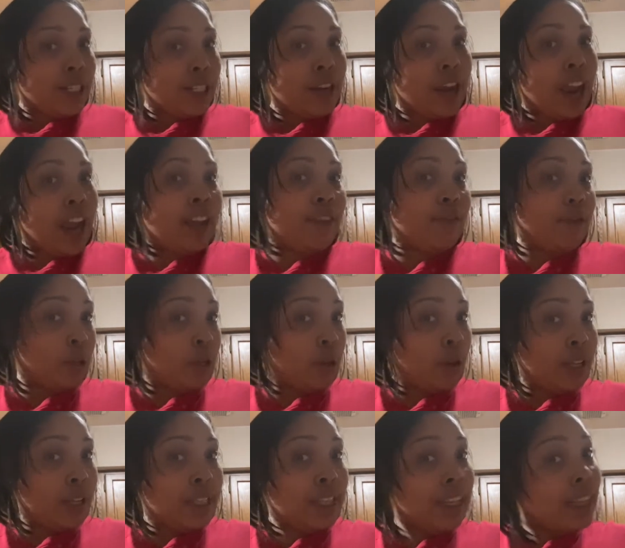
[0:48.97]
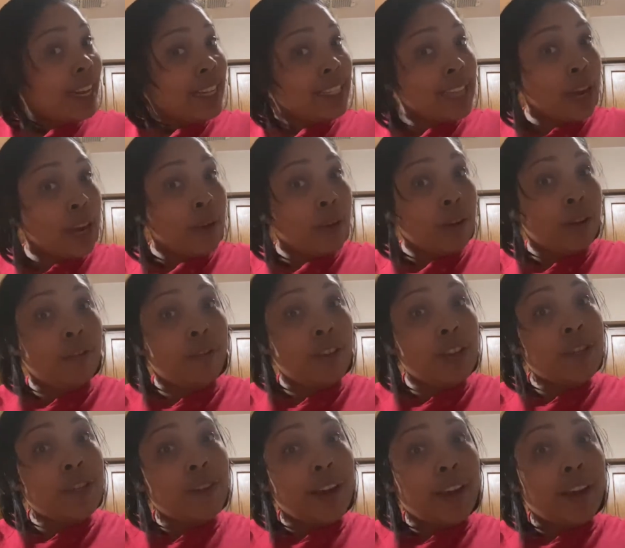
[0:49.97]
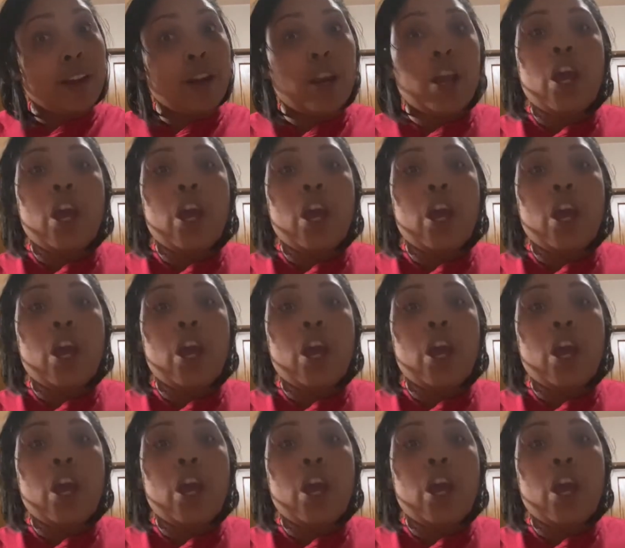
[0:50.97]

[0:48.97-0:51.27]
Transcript: And if you notice, the things that go in the refrigerator